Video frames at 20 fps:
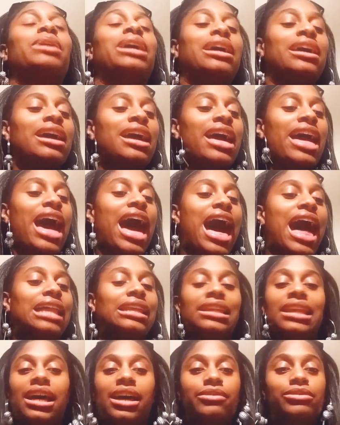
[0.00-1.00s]
But
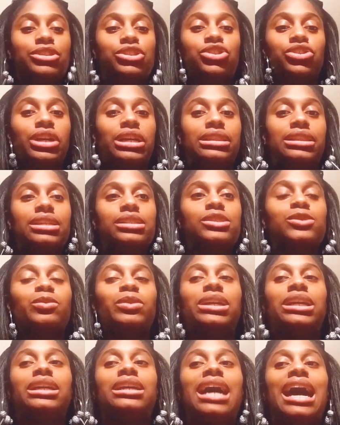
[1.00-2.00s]
I loved Trent this
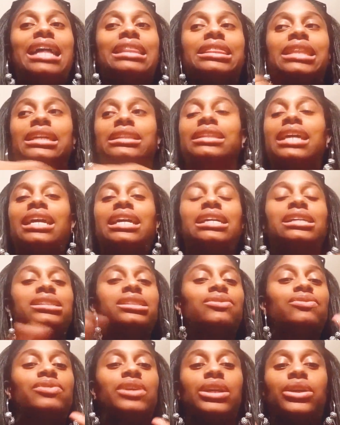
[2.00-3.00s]
week. I think that
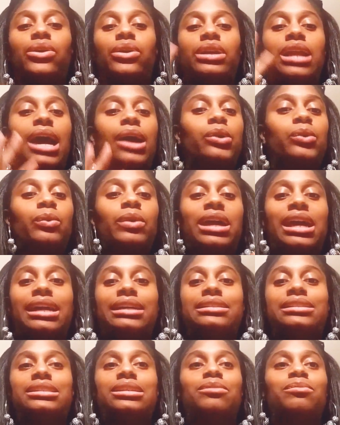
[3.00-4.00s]
he's figuring out a
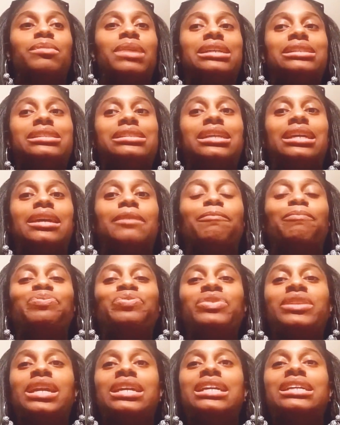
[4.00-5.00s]
way to mix
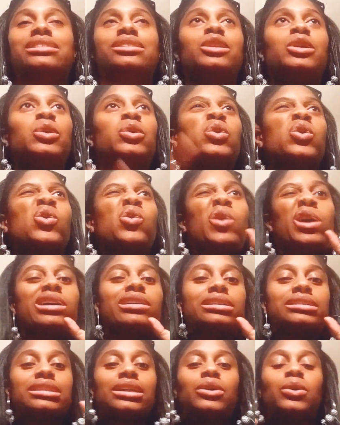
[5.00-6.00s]
in his little
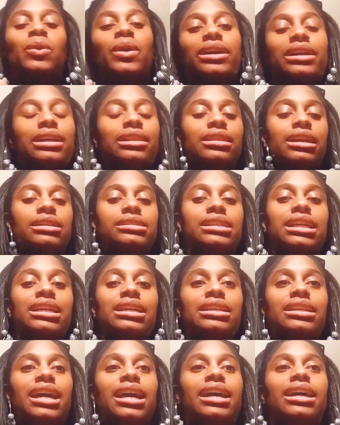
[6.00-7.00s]
quirks and quirky things that
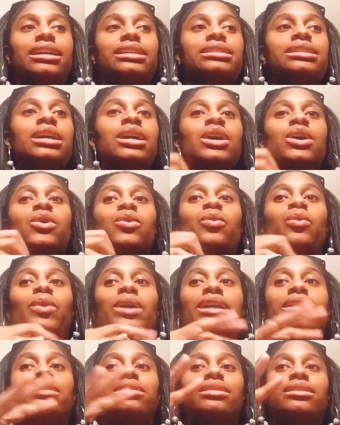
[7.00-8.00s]
he does
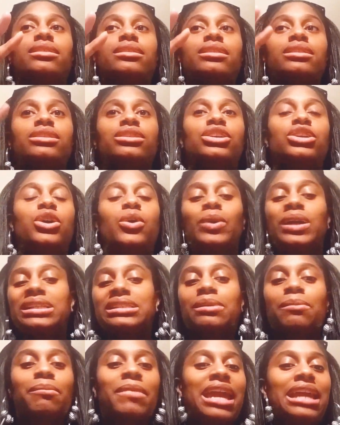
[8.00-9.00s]
with, you know,
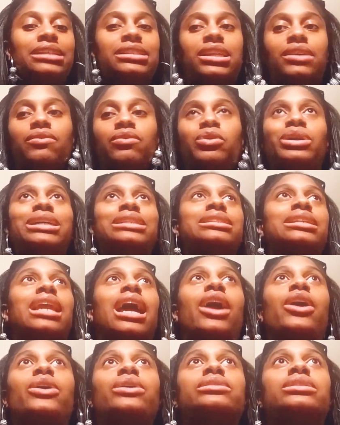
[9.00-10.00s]
his amazing voice.
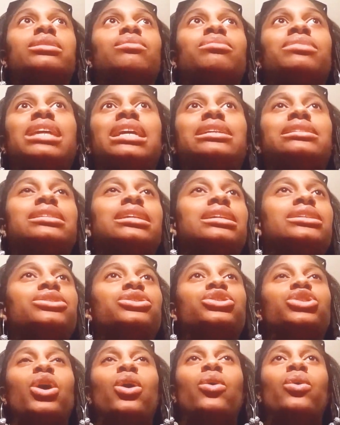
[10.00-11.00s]
And I heard some things in
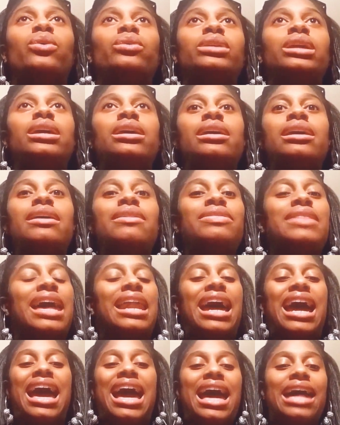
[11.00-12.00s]
his tone
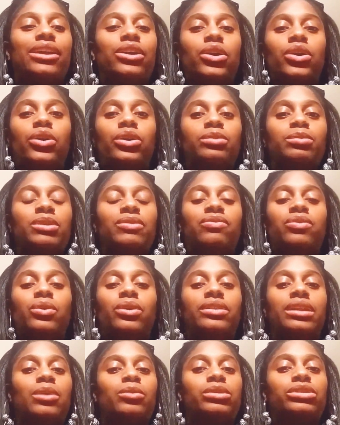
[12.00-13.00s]
that I hadn't heard
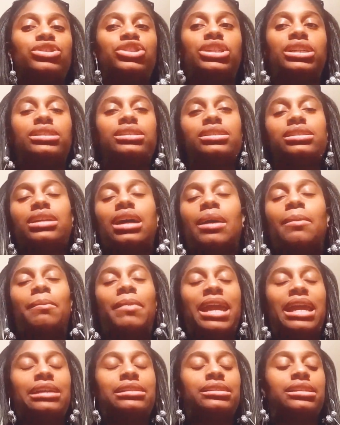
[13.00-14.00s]
before that were just
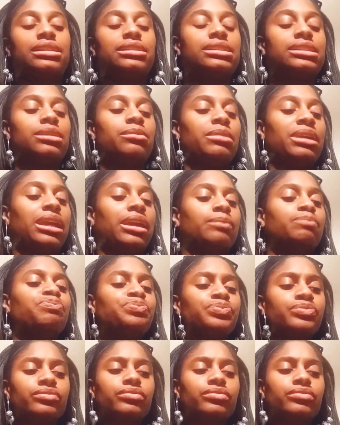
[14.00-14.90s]
amazing to me.